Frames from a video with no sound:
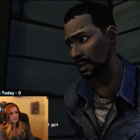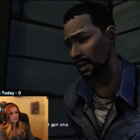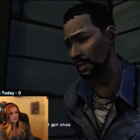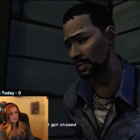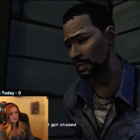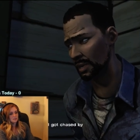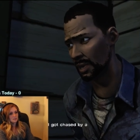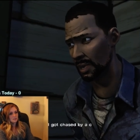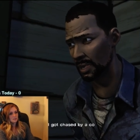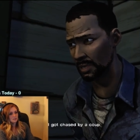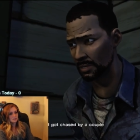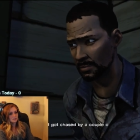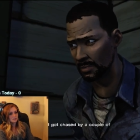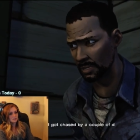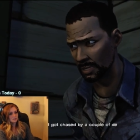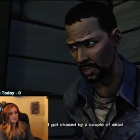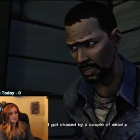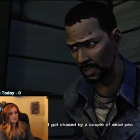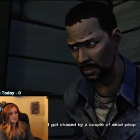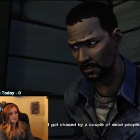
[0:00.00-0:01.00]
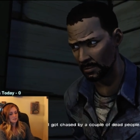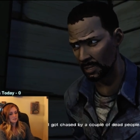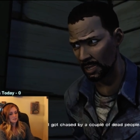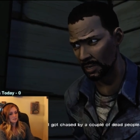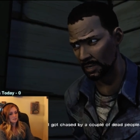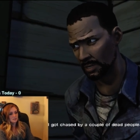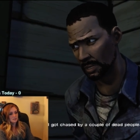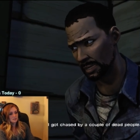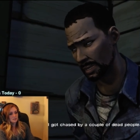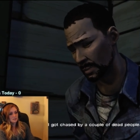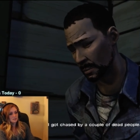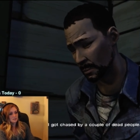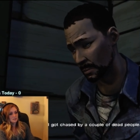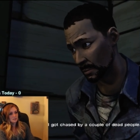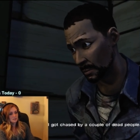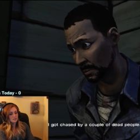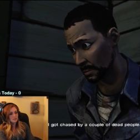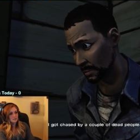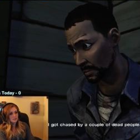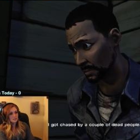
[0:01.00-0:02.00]
I got chased by a couple of
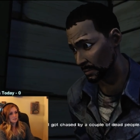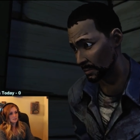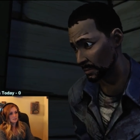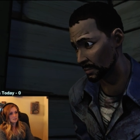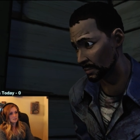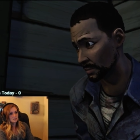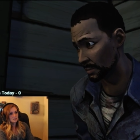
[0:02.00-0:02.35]
dead people.